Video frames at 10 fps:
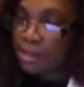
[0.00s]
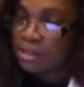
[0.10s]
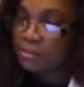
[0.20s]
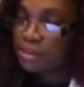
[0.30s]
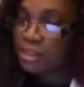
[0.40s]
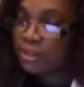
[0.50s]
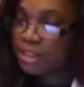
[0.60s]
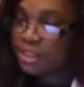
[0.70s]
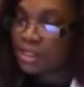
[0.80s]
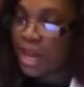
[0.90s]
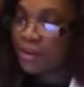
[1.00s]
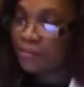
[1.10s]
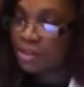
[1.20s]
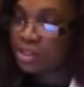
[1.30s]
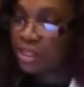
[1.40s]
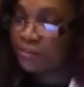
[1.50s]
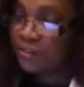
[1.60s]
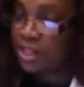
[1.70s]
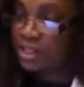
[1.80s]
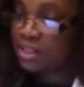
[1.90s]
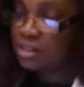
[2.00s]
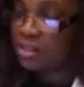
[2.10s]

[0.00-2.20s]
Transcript: Some serious adverse events: